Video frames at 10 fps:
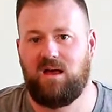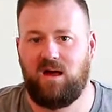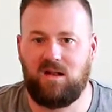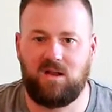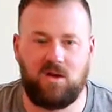
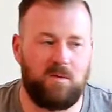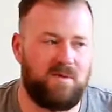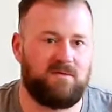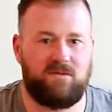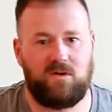a little
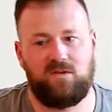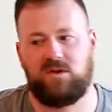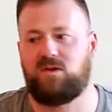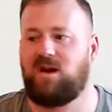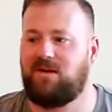bit further.
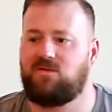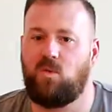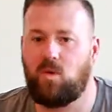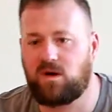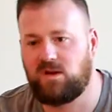You're going to have
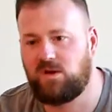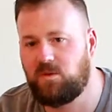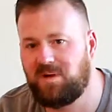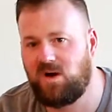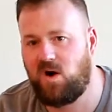to work a little
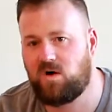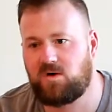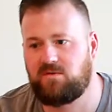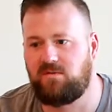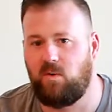bit
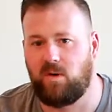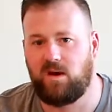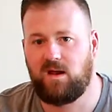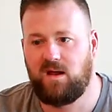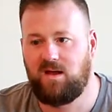harder for it.
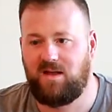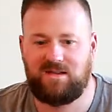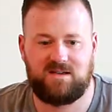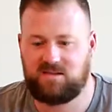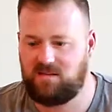That
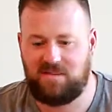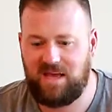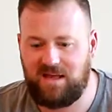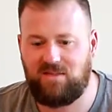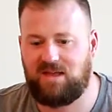doesn't
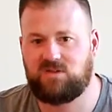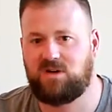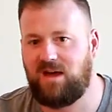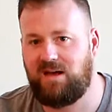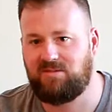mean that you're
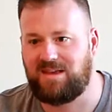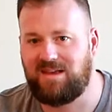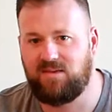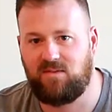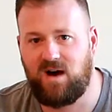going to have to
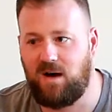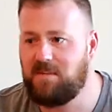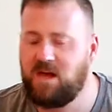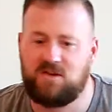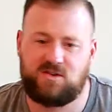give
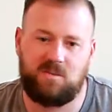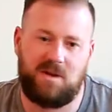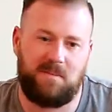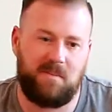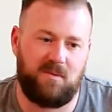up. So
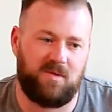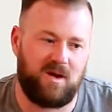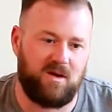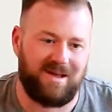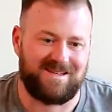many people that
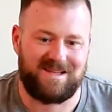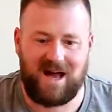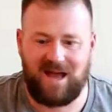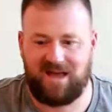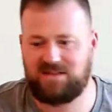are on
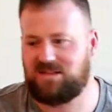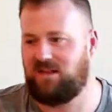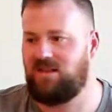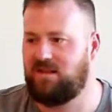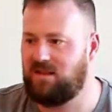diets,
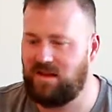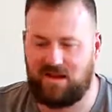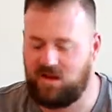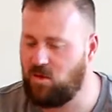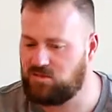and then
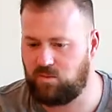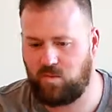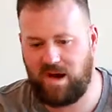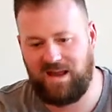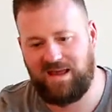that goes
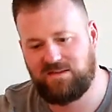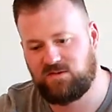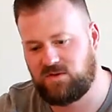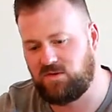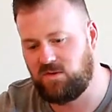right
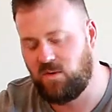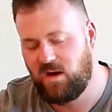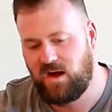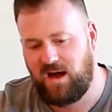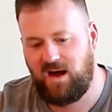into
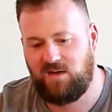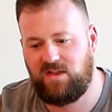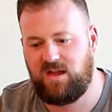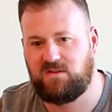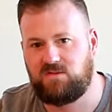how
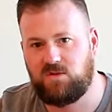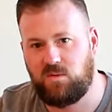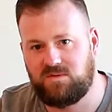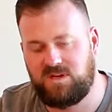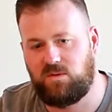they
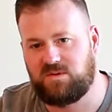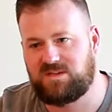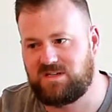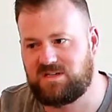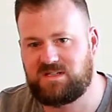deal with
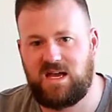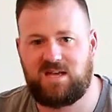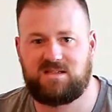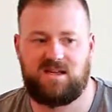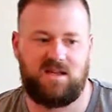
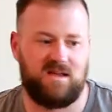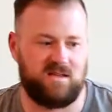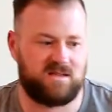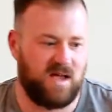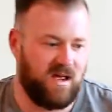success,
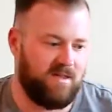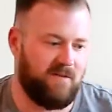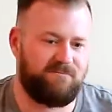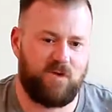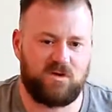is the
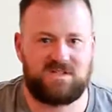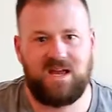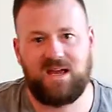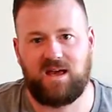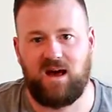first
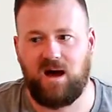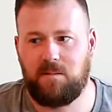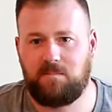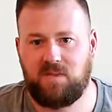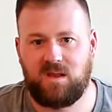
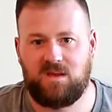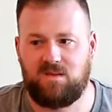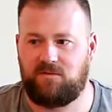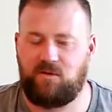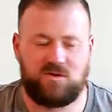hiccup,
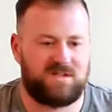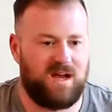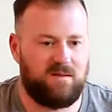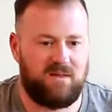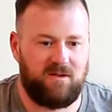the first
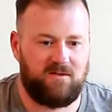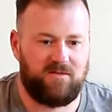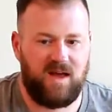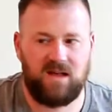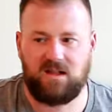time they
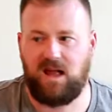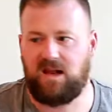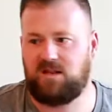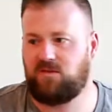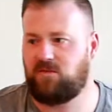fail
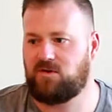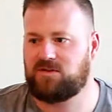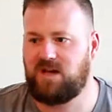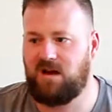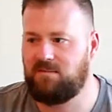at it, the
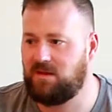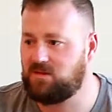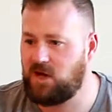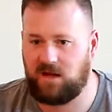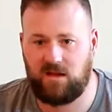first time the
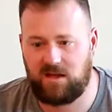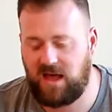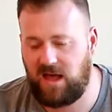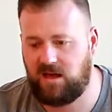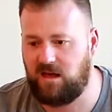chocolate
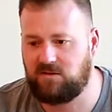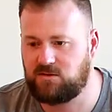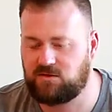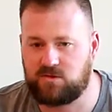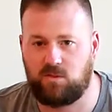cake
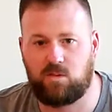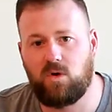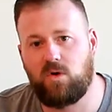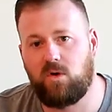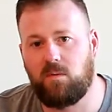enters the
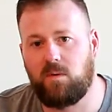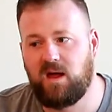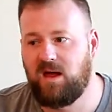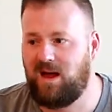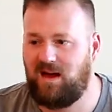room
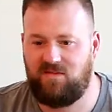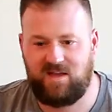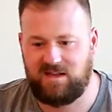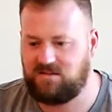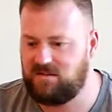and
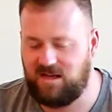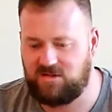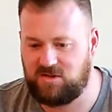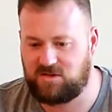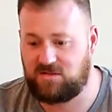they
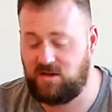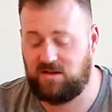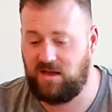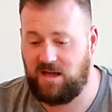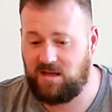
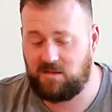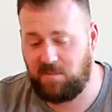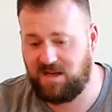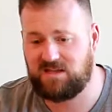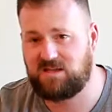eat the
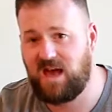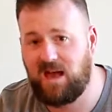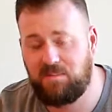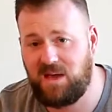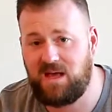biggest
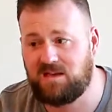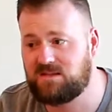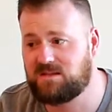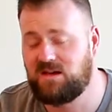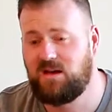
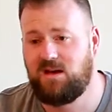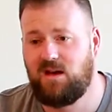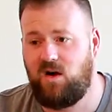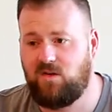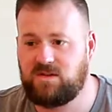piece,
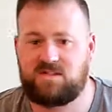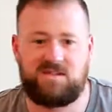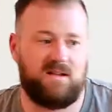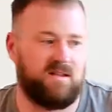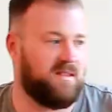all of a
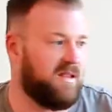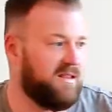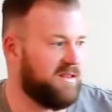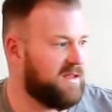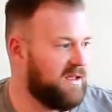sudden
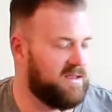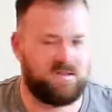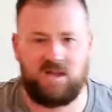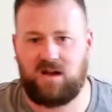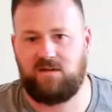then
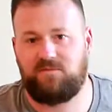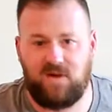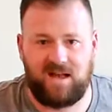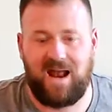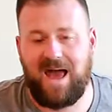it's not going to
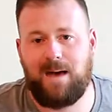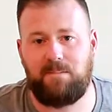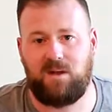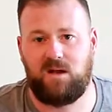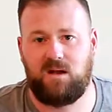fucking happen.